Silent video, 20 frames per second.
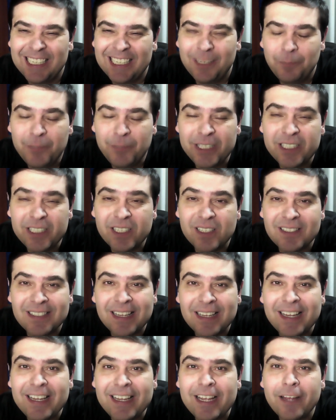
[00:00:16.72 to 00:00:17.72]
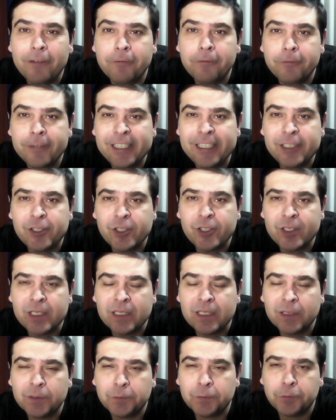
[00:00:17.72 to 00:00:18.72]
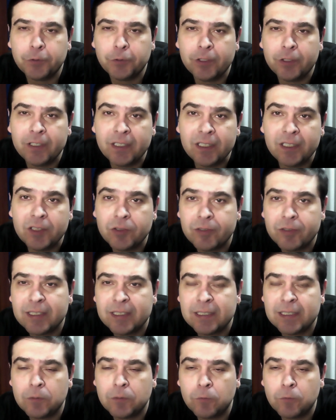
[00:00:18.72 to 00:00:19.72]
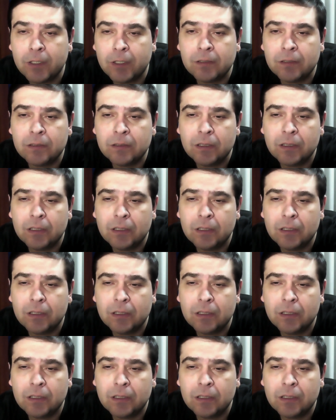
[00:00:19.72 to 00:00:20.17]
Because I have reached 401